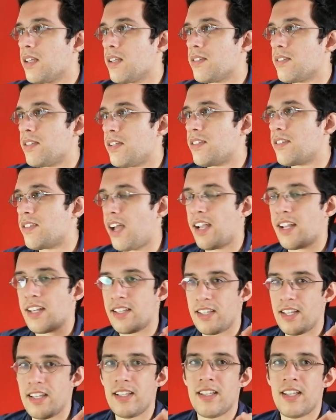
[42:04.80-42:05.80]
since I
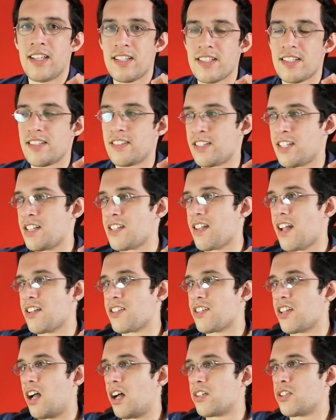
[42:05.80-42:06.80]
did since I
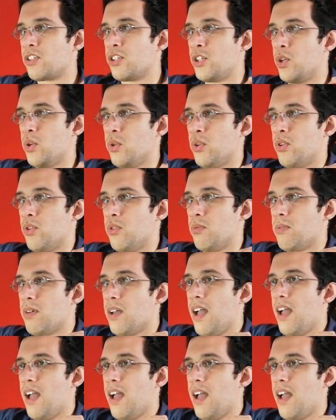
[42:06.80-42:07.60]
started YouTube.